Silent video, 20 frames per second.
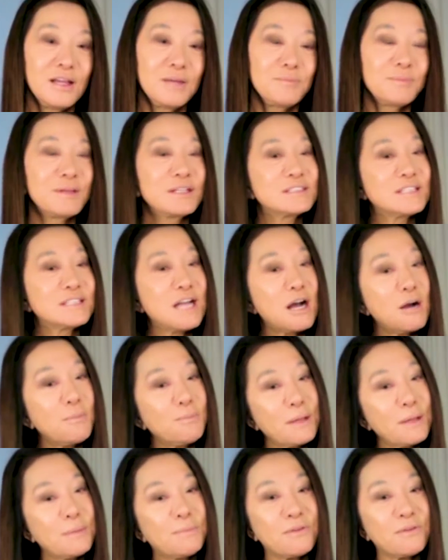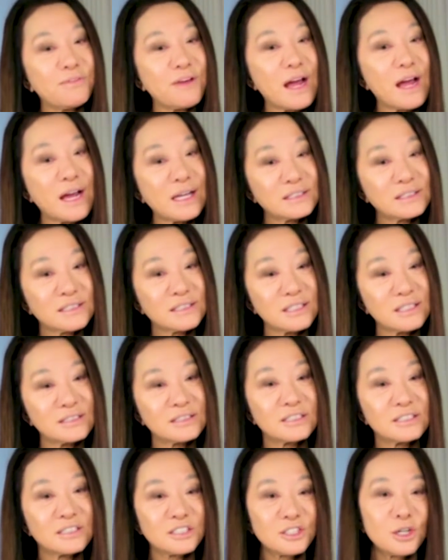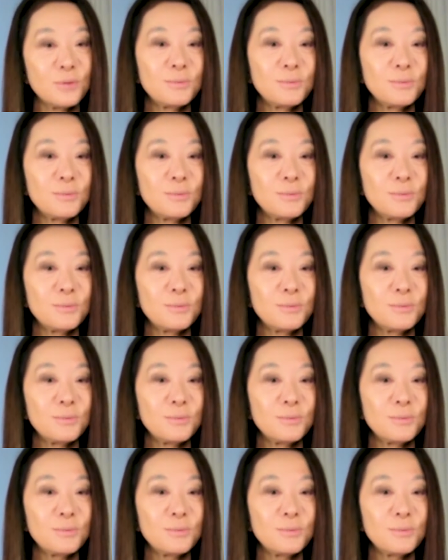because now people have access to so